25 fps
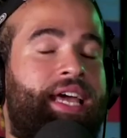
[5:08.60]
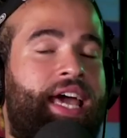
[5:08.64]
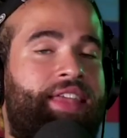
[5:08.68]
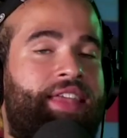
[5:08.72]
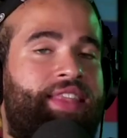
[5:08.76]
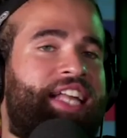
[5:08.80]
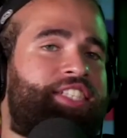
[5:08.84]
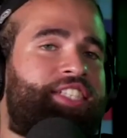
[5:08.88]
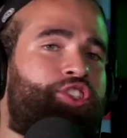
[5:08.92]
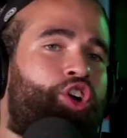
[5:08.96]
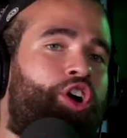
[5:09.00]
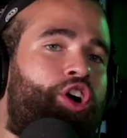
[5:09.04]
And
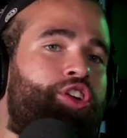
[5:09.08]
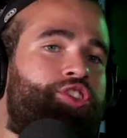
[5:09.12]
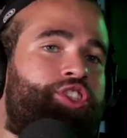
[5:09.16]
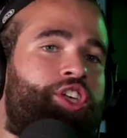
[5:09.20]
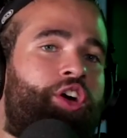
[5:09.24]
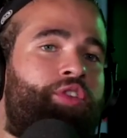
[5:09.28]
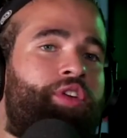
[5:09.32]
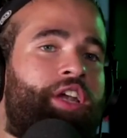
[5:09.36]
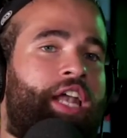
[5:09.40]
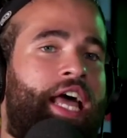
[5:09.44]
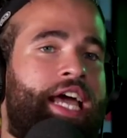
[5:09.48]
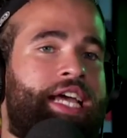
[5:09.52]
that's
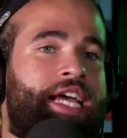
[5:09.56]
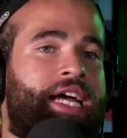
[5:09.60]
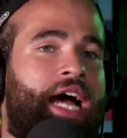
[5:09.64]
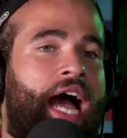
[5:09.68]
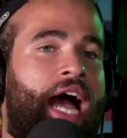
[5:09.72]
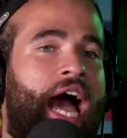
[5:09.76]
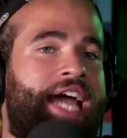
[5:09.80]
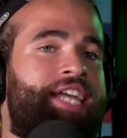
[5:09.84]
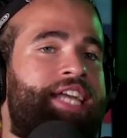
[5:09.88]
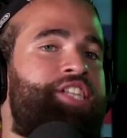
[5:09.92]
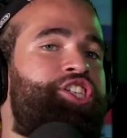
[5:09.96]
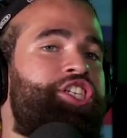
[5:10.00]
also in like
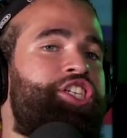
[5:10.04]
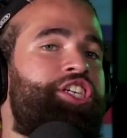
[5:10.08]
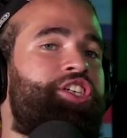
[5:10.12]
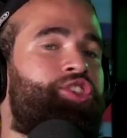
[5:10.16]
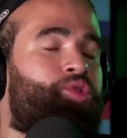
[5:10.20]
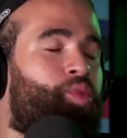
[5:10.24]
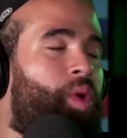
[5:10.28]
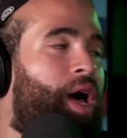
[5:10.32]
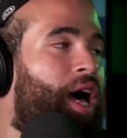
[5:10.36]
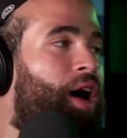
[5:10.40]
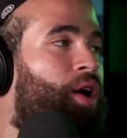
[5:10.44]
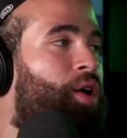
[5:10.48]
IG as
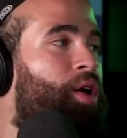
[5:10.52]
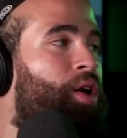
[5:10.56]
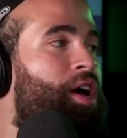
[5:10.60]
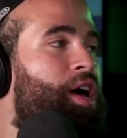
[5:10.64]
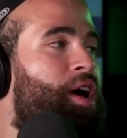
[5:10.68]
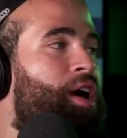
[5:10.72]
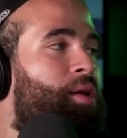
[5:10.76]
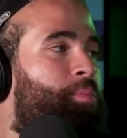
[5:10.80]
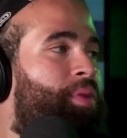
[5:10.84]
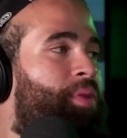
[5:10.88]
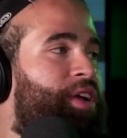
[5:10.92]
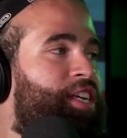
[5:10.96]
well,
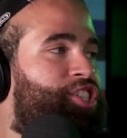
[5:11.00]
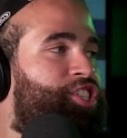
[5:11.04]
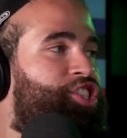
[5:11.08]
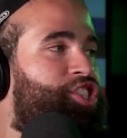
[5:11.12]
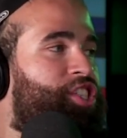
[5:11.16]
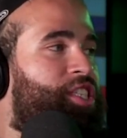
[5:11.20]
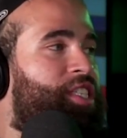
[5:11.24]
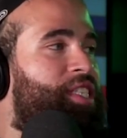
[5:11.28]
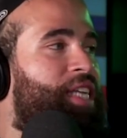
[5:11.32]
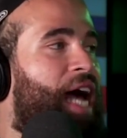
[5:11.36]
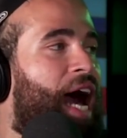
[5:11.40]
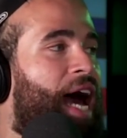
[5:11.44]
but it's
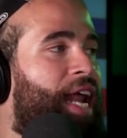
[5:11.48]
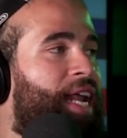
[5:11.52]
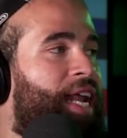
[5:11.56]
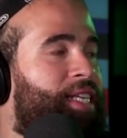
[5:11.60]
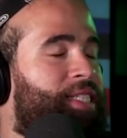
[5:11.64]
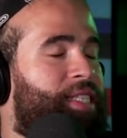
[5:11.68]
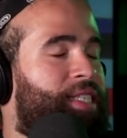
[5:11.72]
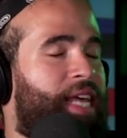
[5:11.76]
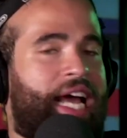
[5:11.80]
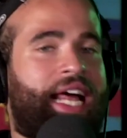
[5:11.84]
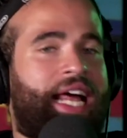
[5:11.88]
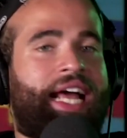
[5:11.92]
just not
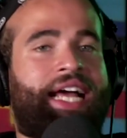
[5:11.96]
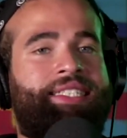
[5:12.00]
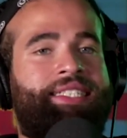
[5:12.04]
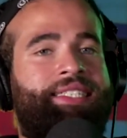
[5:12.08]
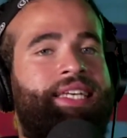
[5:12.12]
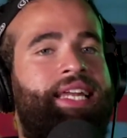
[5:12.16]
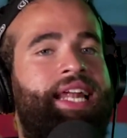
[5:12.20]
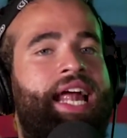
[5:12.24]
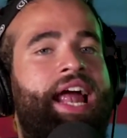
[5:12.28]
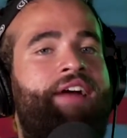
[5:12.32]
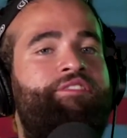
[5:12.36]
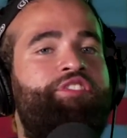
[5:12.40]
as like I
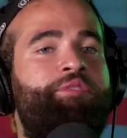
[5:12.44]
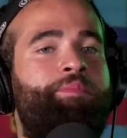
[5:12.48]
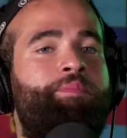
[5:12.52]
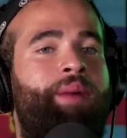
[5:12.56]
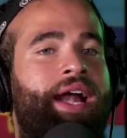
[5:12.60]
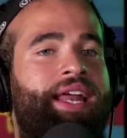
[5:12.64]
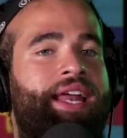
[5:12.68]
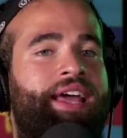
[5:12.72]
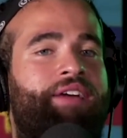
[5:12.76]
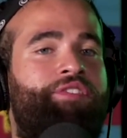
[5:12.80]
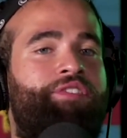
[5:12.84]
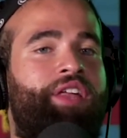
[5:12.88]
said, I feel
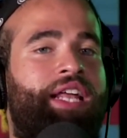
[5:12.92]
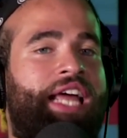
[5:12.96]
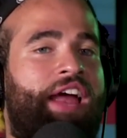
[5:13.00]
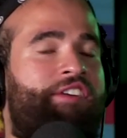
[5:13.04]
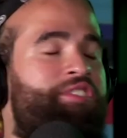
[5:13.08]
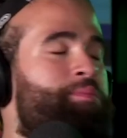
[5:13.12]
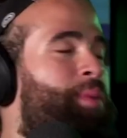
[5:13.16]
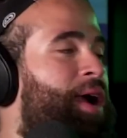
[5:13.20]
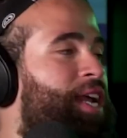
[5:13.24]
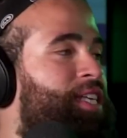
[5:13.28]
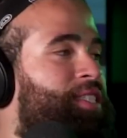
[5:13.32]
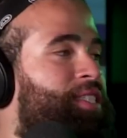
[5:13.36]
like
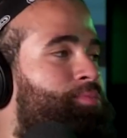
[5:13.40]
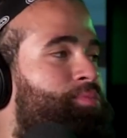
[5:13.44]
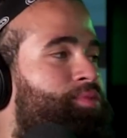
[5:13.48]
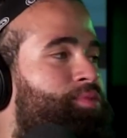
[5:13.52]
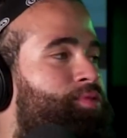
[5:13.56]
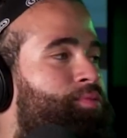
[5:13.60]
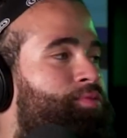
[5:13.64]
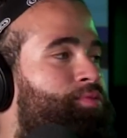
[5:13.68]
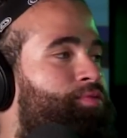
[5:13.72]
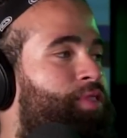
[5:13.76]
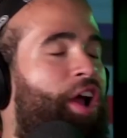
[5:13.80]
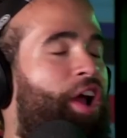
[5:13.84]
everybody's
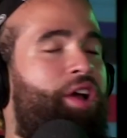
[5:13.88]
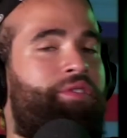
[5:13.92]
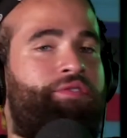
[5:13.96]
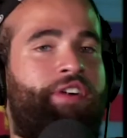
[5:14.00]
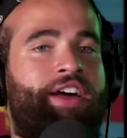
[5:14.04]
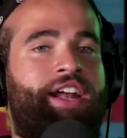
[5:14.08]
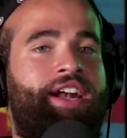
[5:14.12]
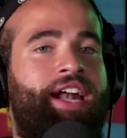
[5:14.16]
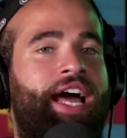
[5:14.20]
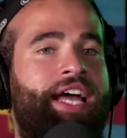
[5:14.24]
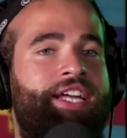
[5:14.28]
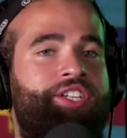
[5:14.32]

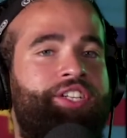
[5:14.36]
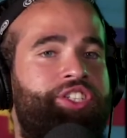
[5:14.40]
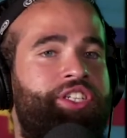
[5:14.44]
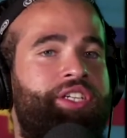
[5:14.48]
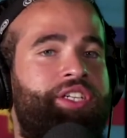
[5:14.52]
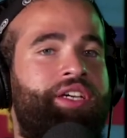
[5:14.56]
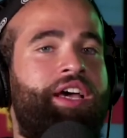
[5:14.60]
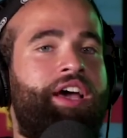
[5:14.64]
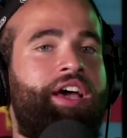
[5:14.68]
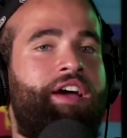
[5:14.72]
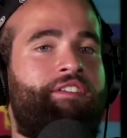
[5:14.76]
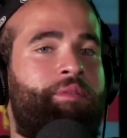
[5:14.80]
verified on
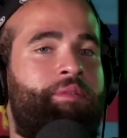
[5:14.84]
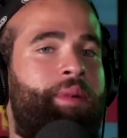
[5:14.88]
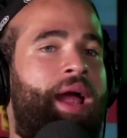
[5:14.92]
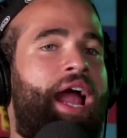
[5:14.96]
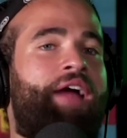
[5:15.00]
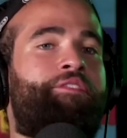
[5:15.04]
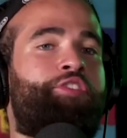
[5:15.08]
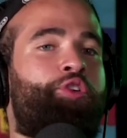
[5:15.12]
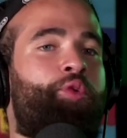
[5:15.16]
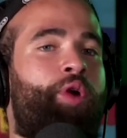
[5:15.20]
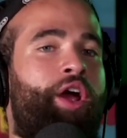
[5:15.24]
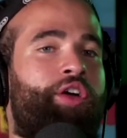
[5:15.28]
IG from
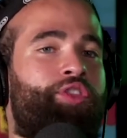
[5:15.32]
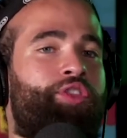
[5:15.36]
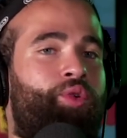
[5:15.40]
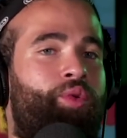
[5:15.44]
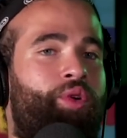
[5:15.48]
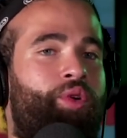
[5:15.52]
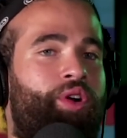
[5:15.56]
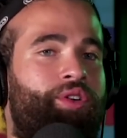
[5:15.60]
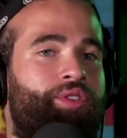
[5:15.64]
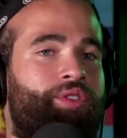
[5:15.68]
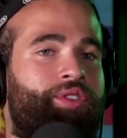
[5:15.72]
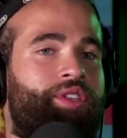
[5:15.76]
everywhere in the
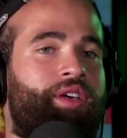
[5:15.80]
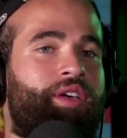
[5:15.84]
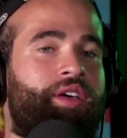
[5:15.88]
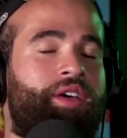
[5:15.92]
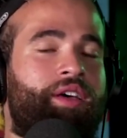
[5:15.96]
world.